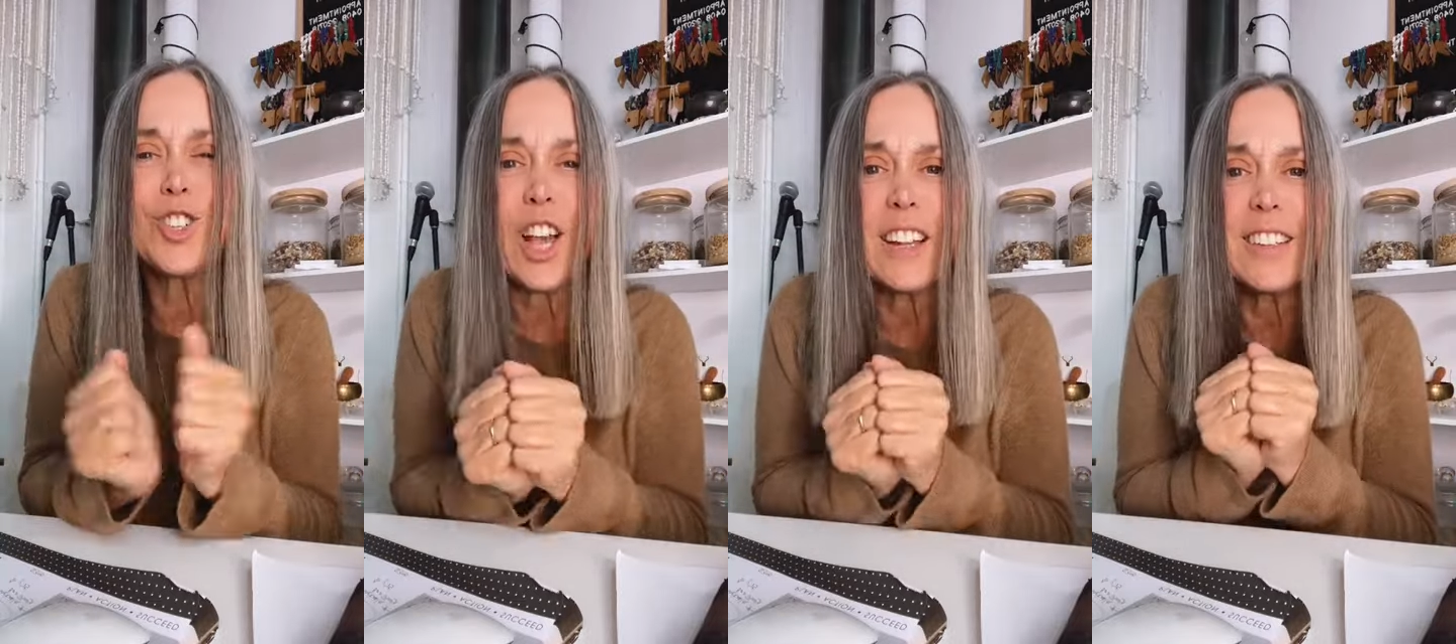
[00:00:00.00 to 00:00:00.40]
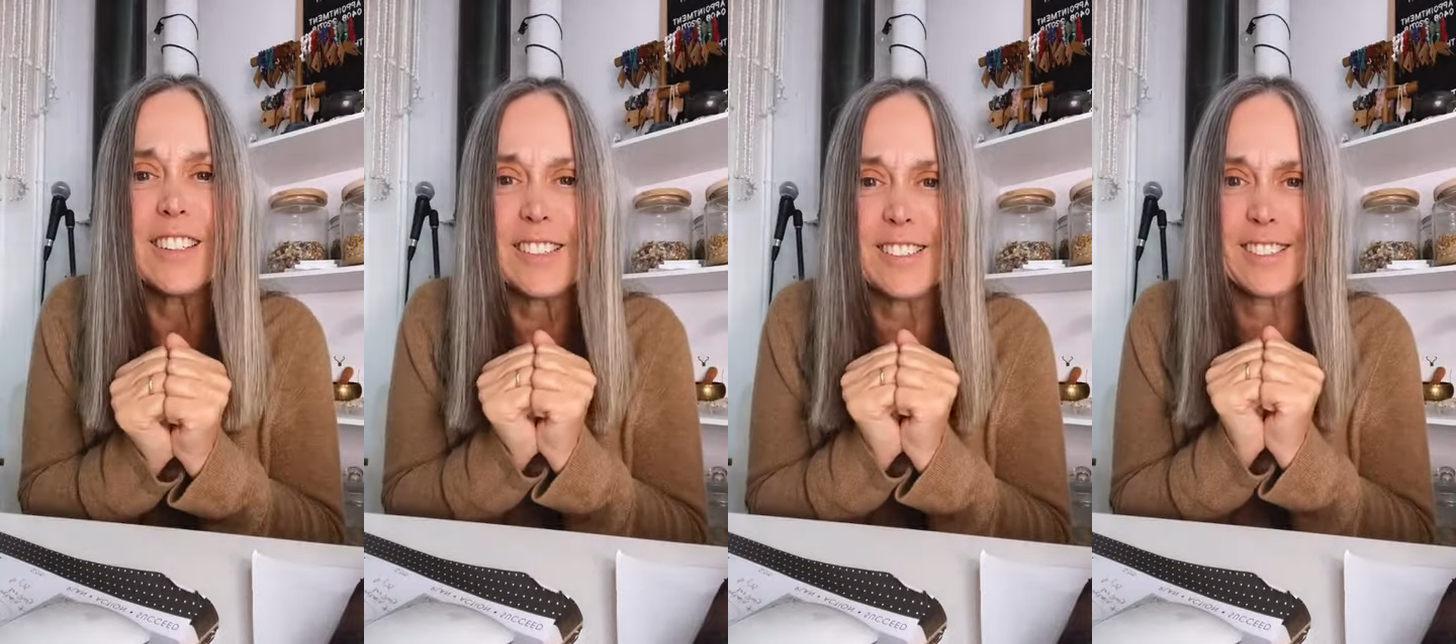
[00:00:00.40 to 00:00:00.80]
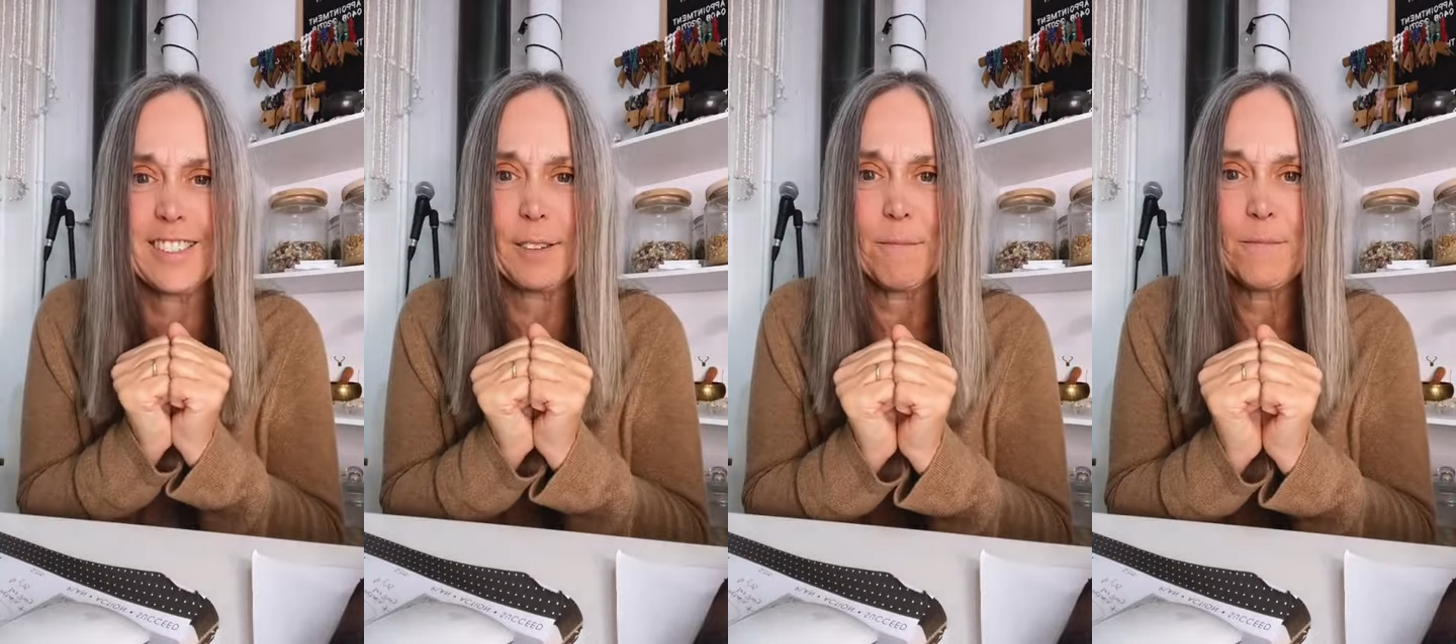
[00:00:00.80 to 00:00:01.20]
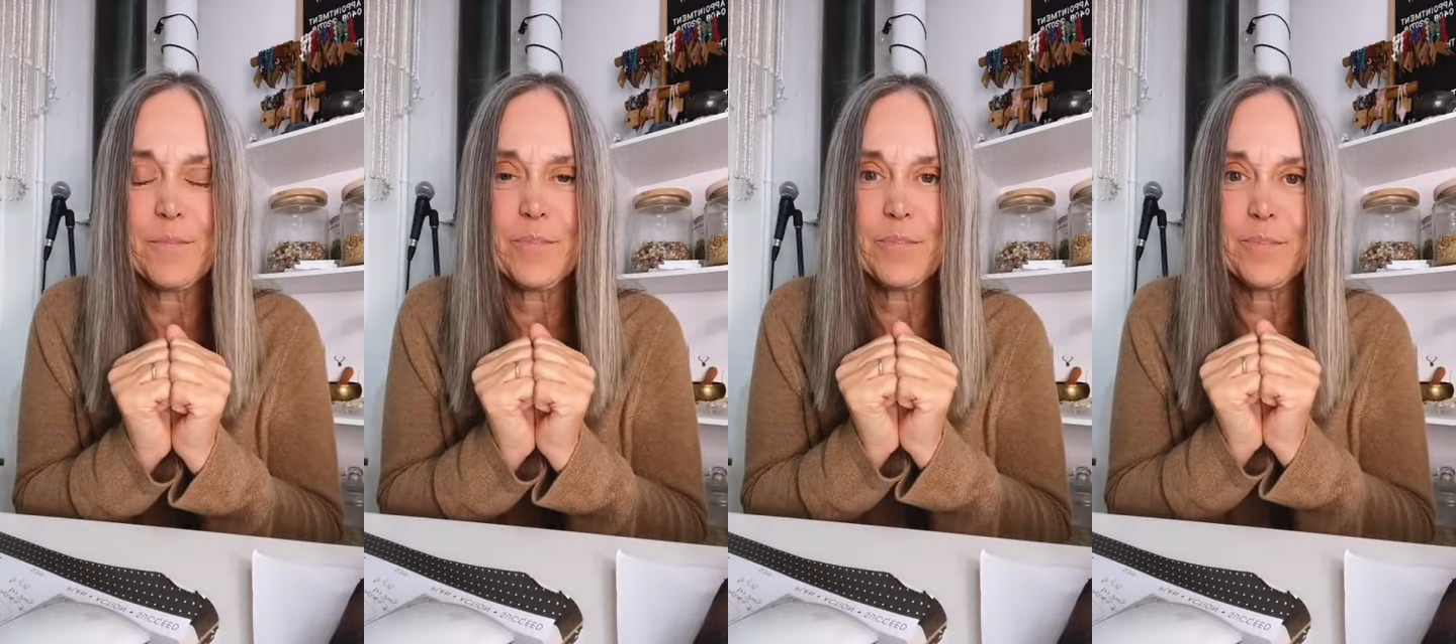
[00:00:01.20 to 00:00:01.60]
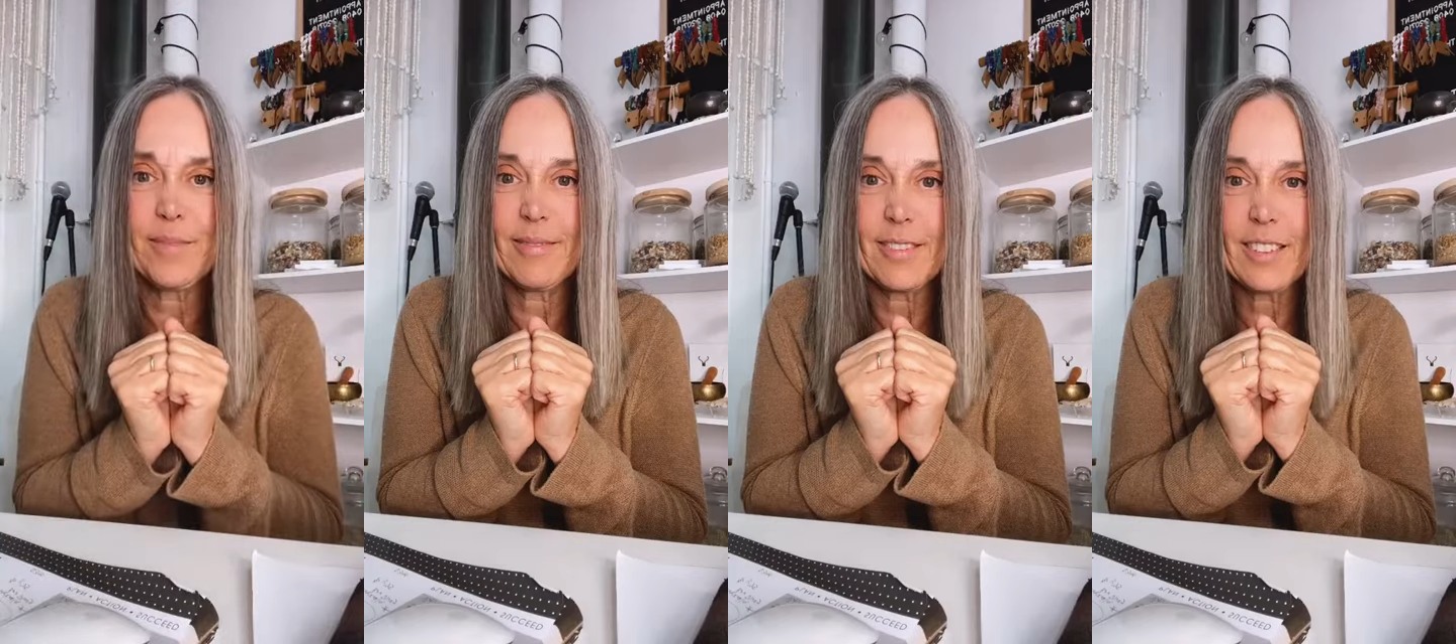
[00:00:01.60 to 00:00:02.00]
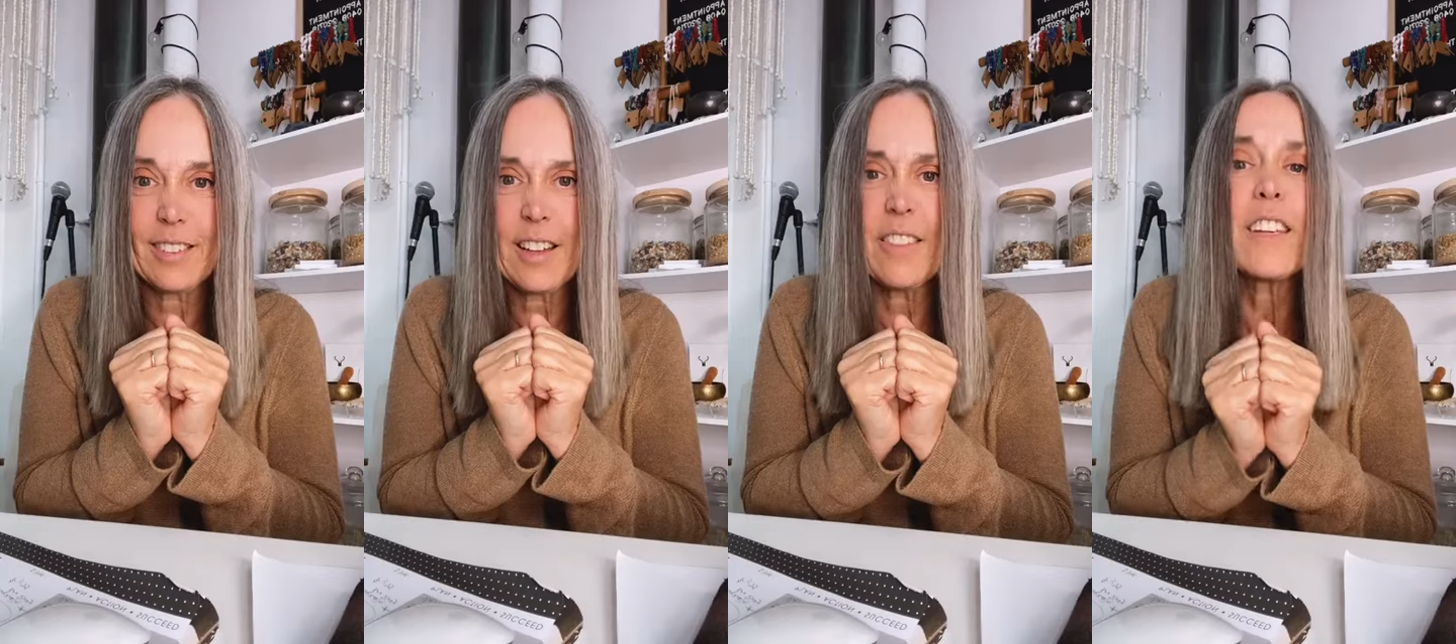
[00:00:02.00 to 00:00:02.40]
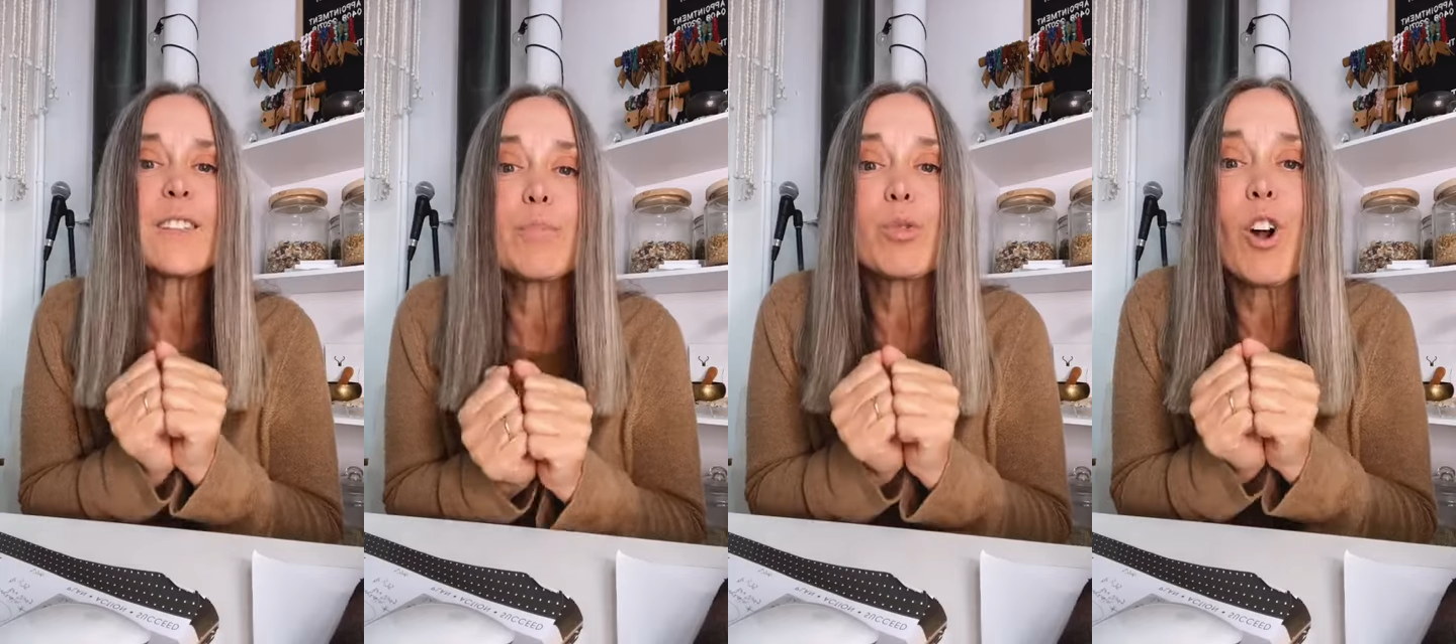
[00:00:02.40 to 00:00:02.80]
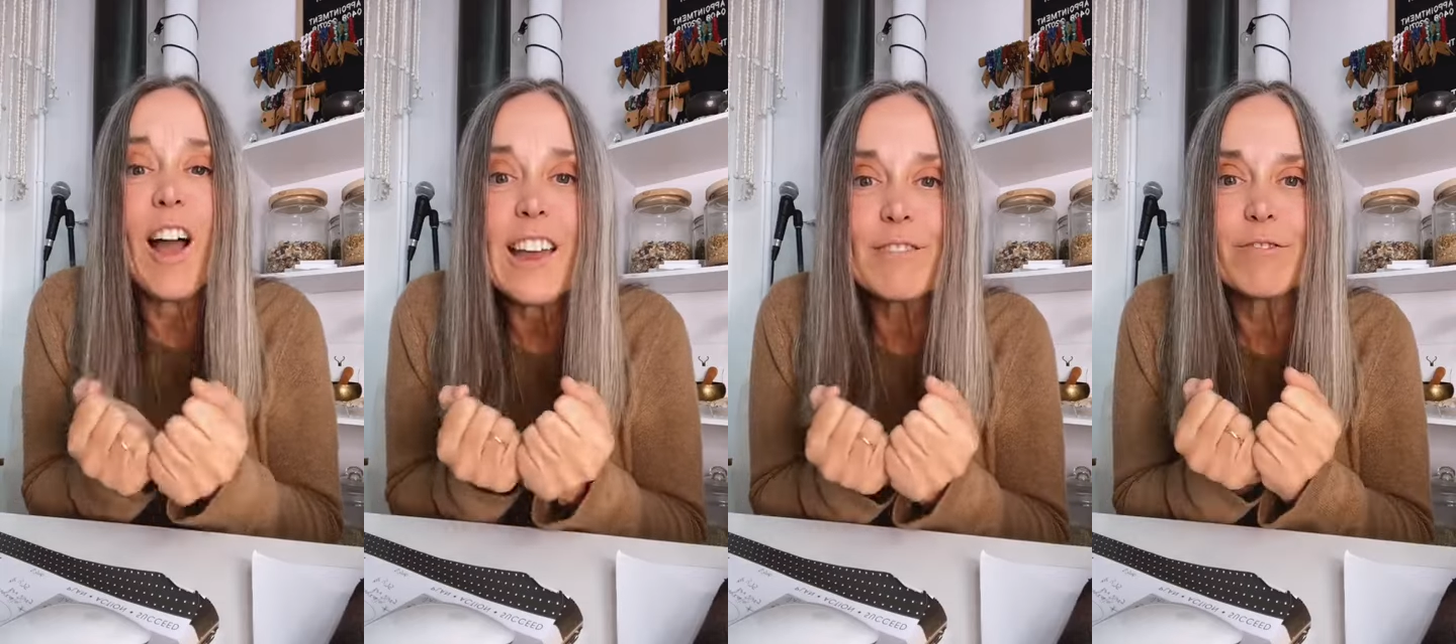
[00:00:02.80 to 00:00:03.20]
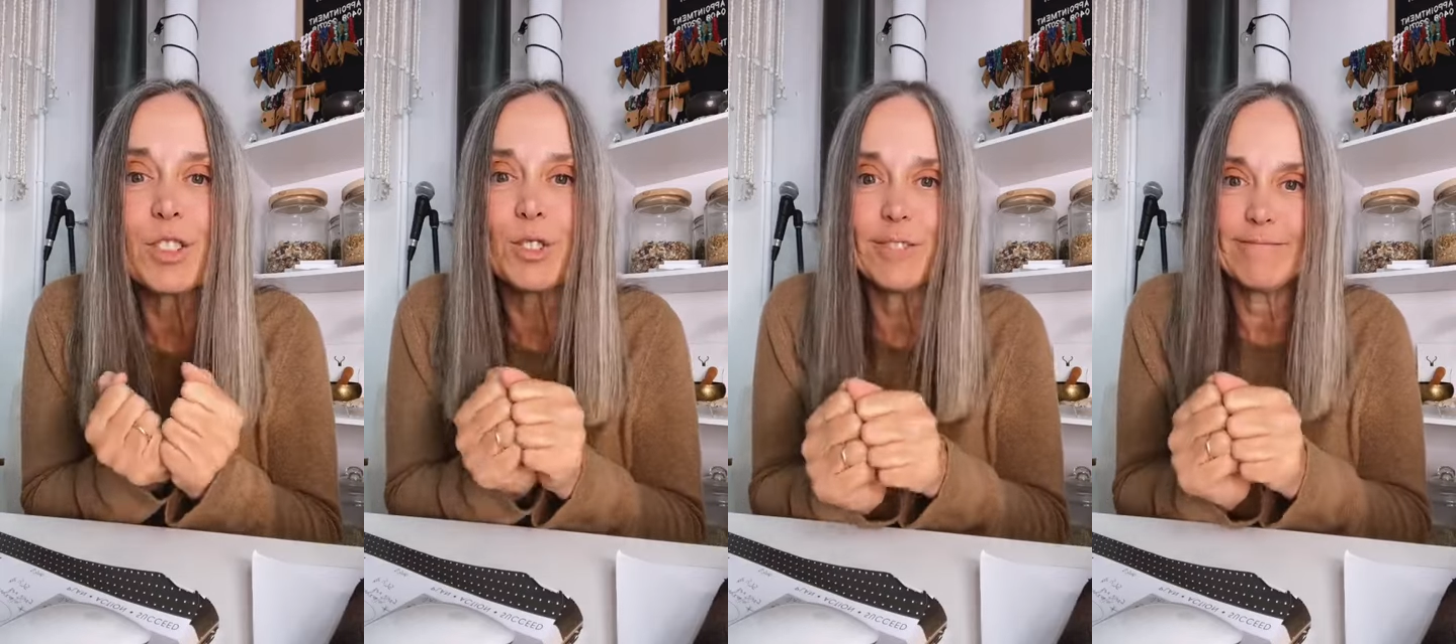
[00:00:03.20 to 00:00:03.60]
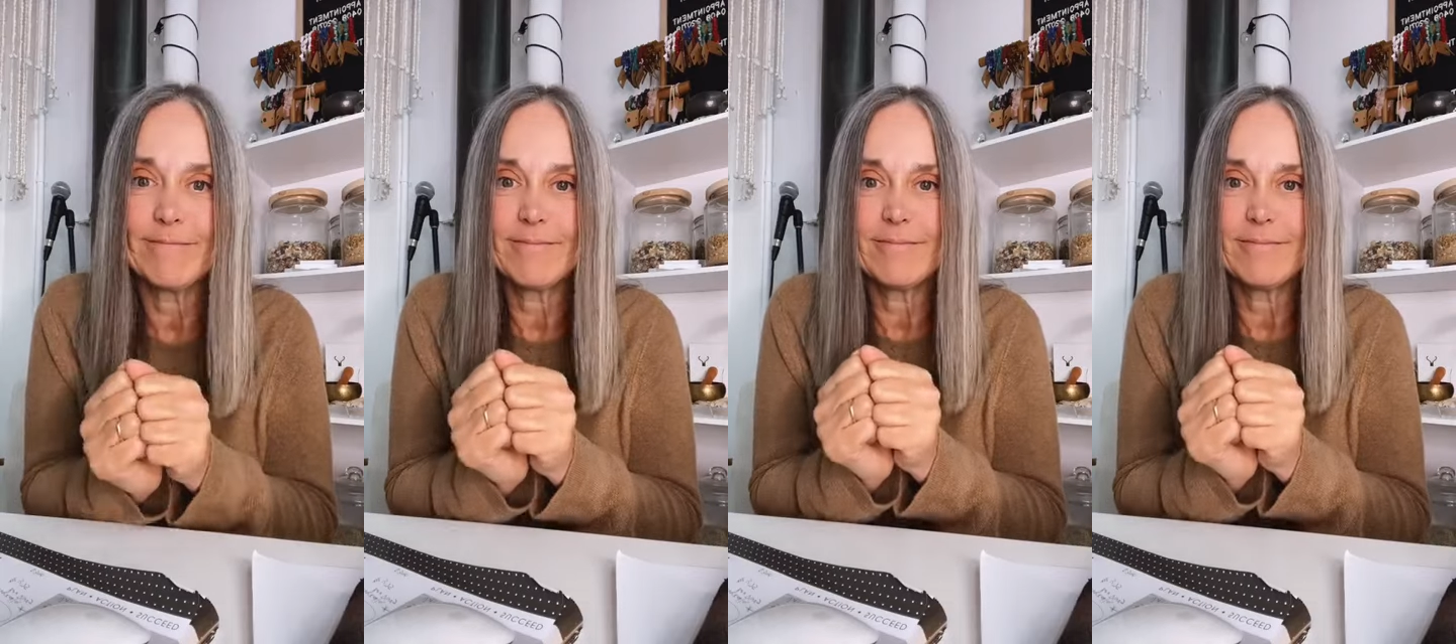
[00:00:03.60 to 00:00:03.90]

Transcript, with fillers: jealous, that's prideful.